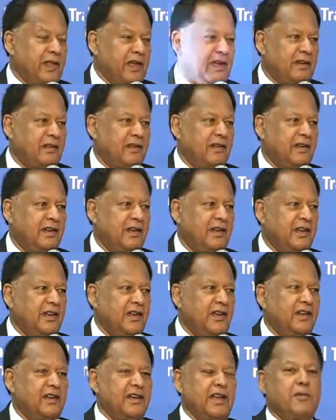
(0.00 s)
the
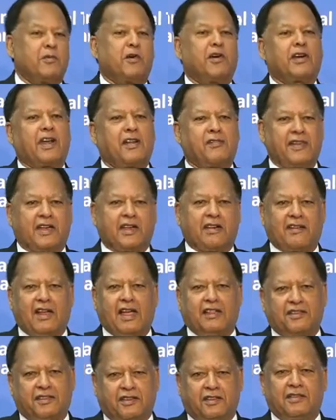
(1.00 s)
demographic
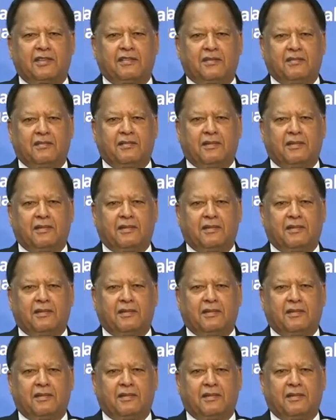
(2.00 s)
transition.